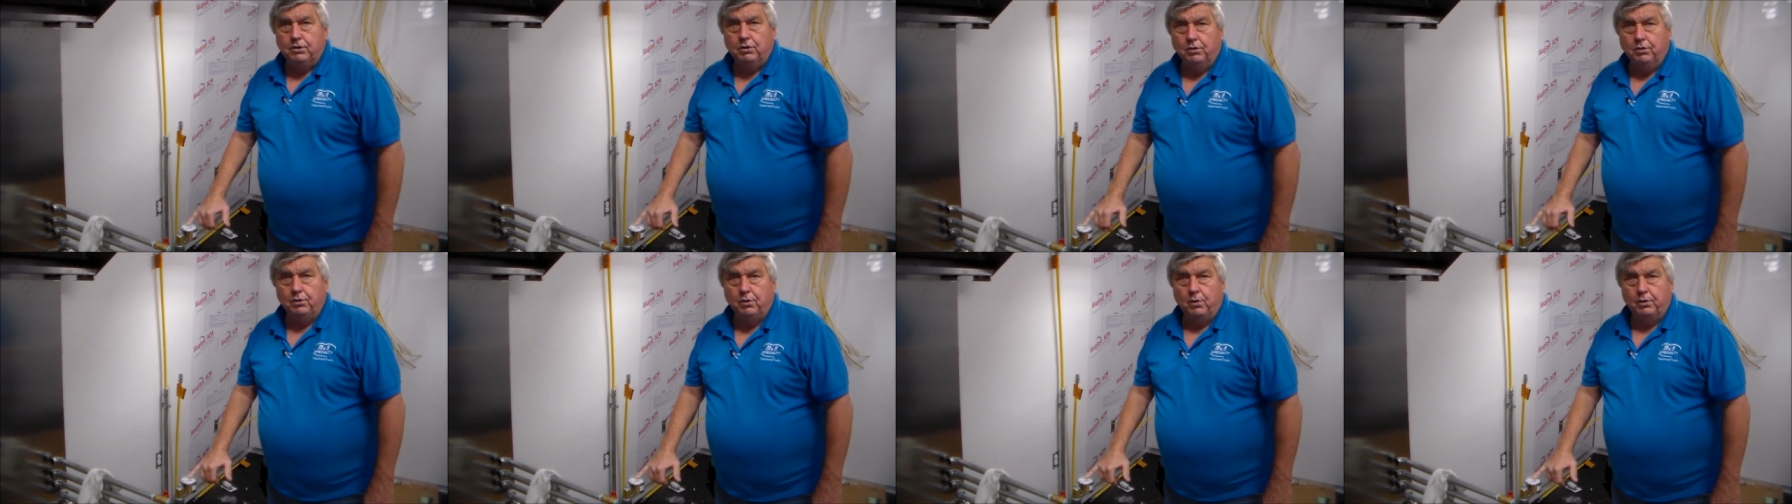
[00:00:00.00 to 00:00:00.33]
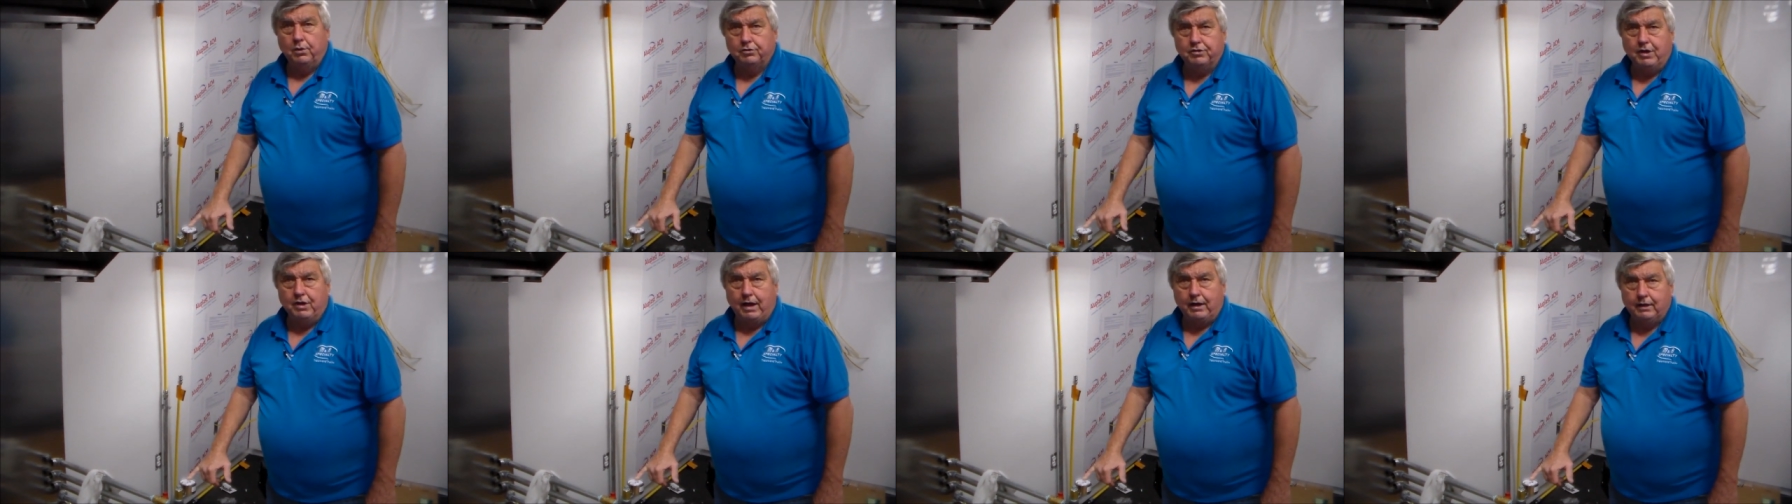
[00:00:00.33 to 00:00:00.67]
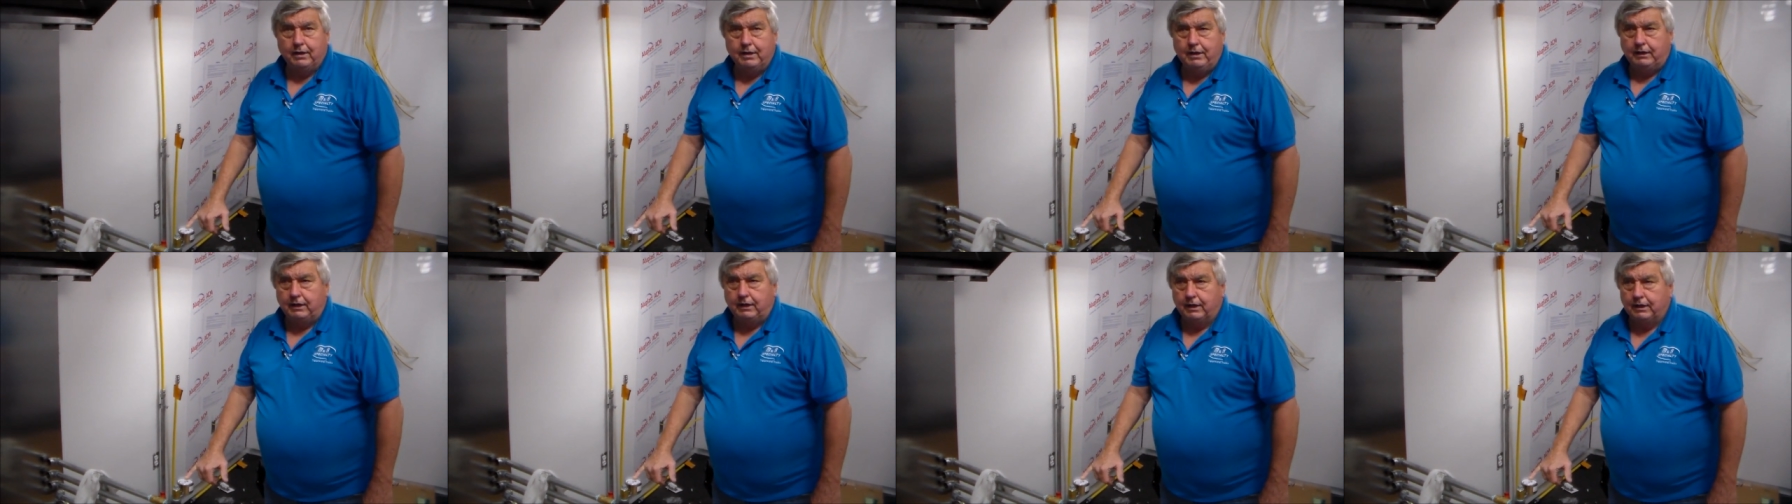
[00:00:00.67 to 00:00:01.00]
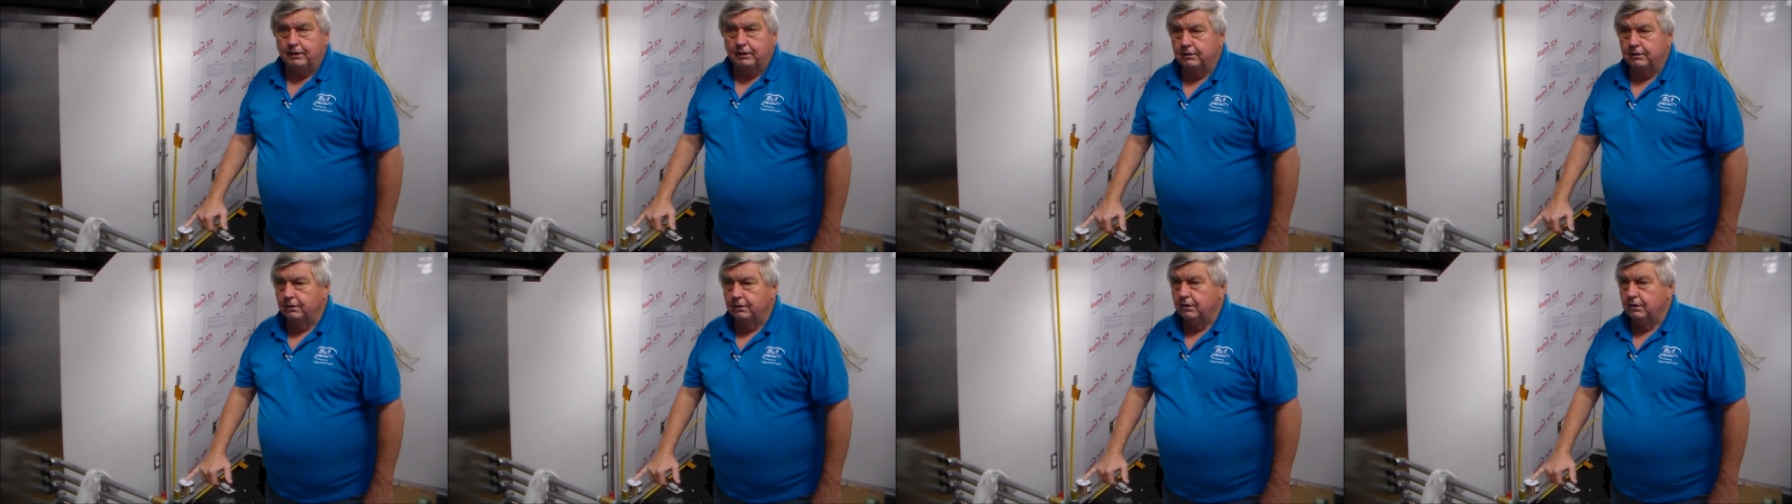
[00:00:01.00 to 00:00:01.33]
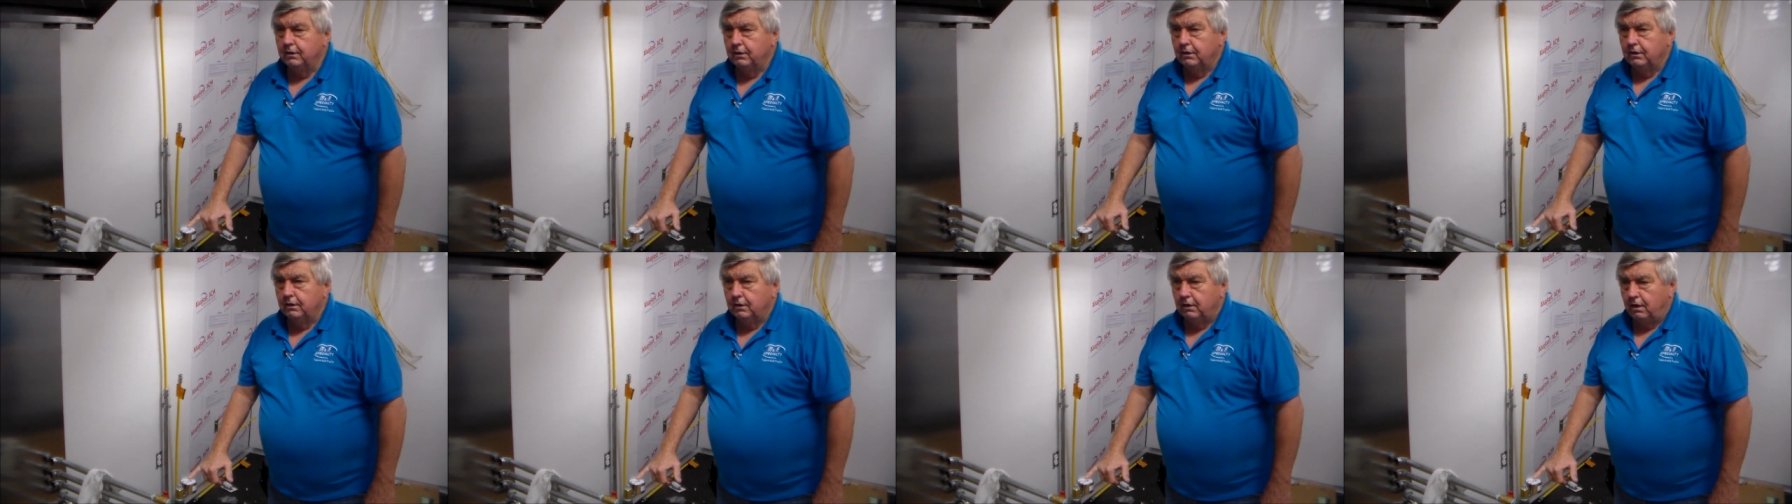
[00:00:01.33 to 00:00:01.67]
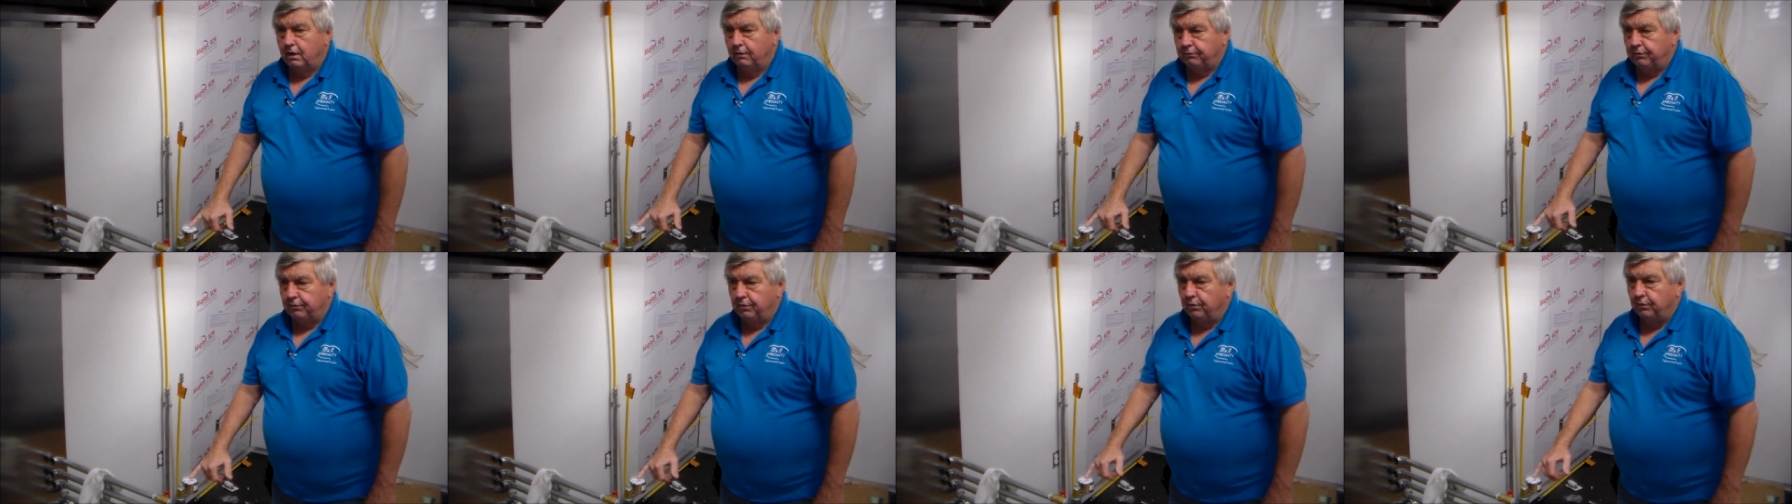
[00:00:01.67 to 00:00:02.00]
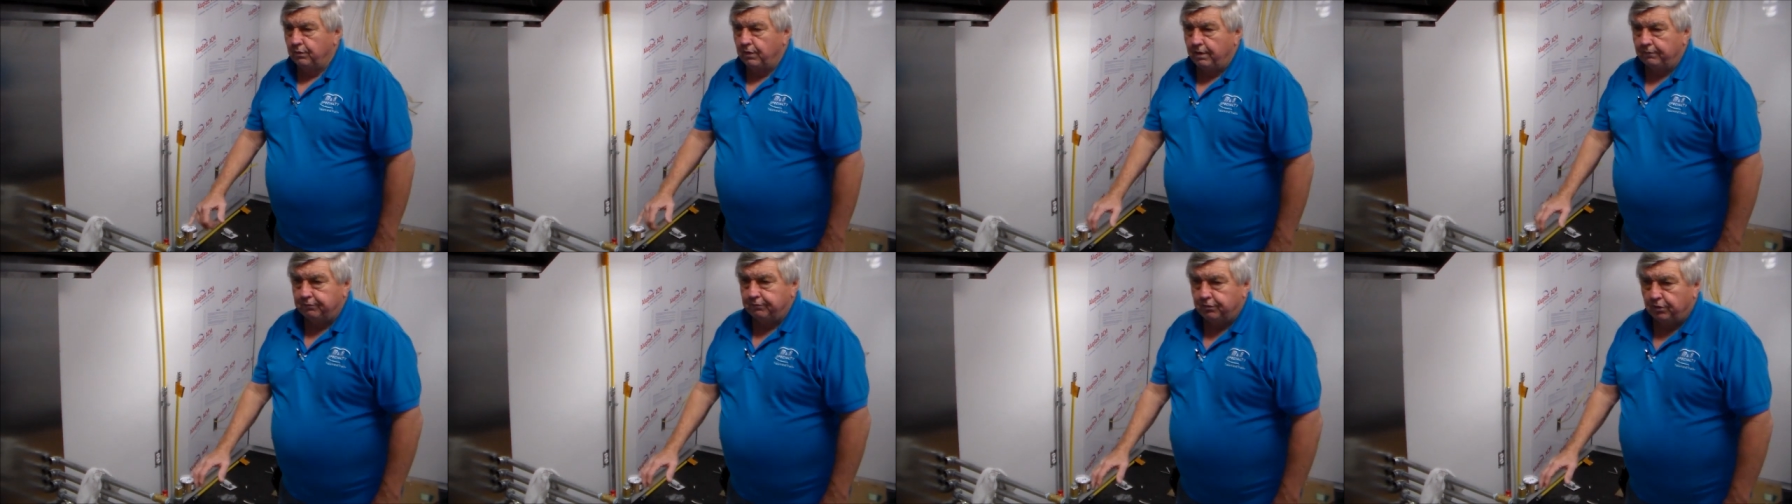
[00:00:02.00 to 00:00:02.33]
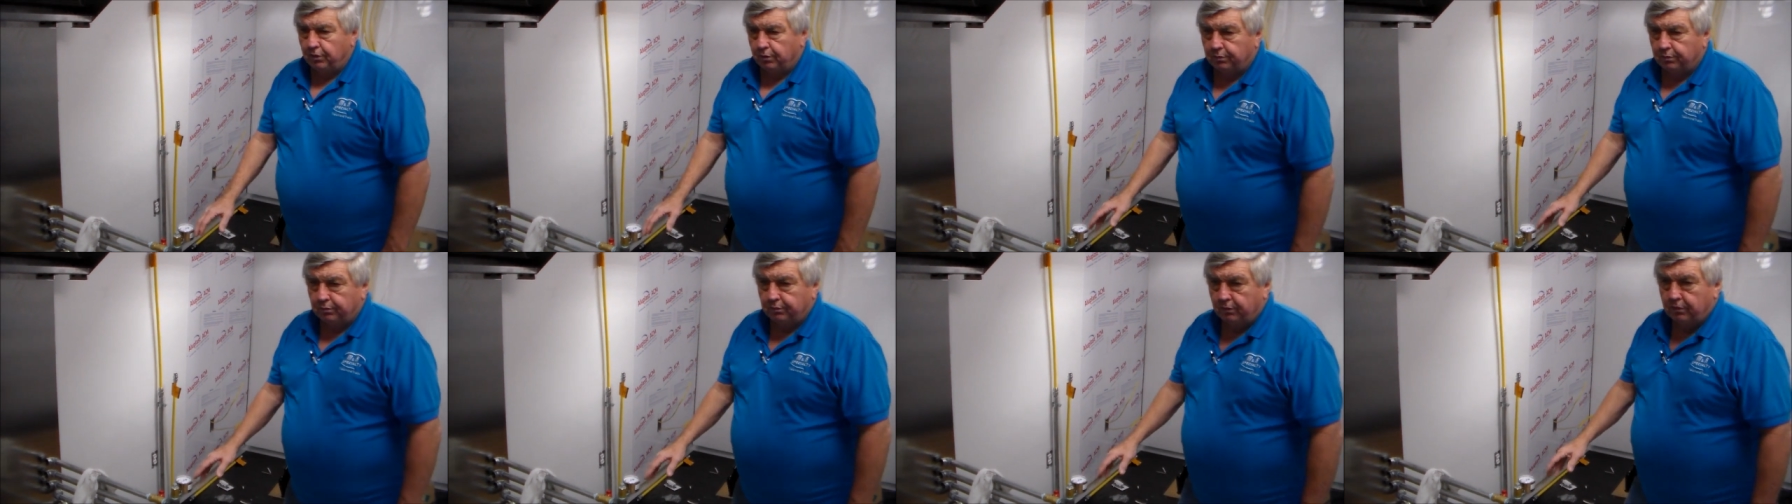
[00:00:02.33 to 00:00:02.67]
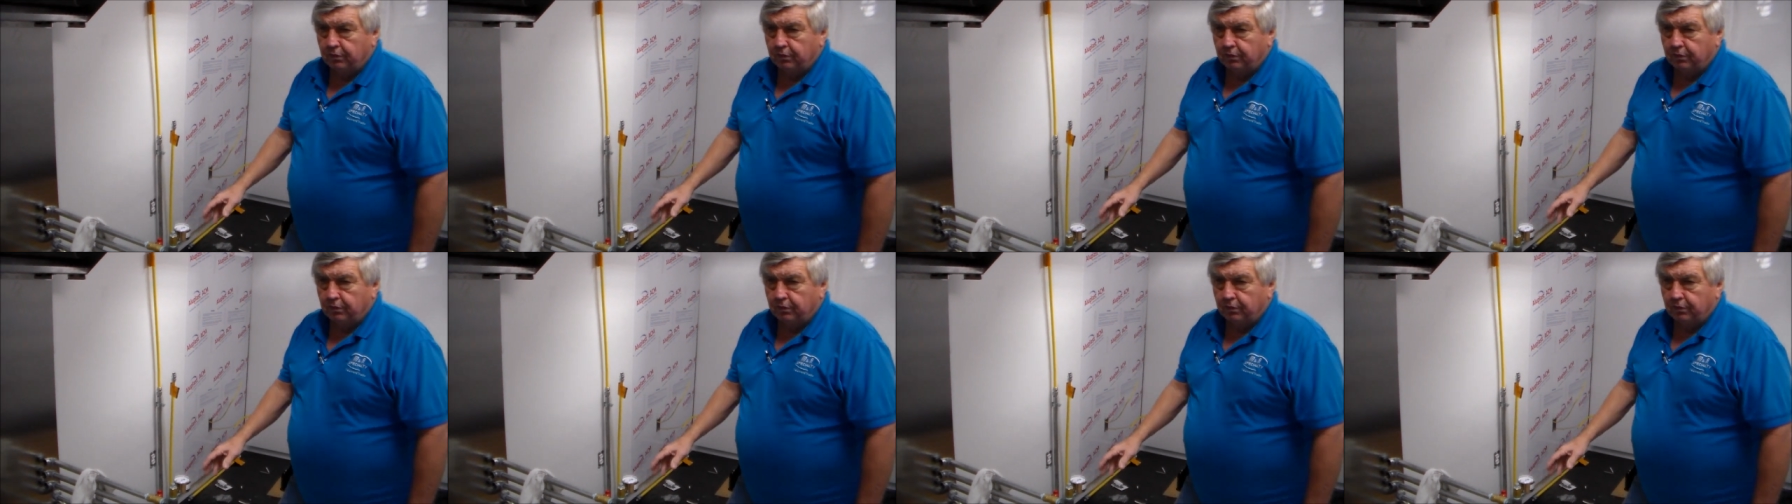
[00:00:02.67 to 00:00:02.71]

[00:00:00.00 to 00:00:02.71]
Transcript: even though it's not leaking, if you left your